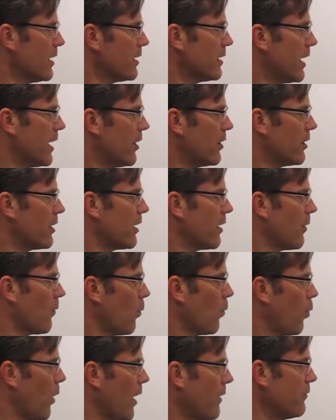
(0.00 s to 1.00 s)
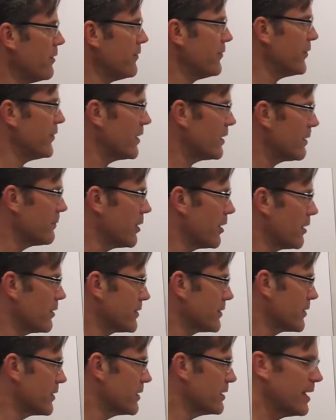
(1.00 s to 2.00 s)
Now, when we fit the model
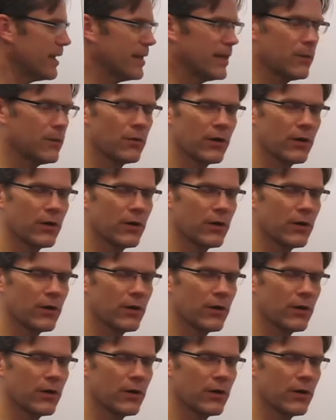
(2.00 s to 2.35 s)
to the data,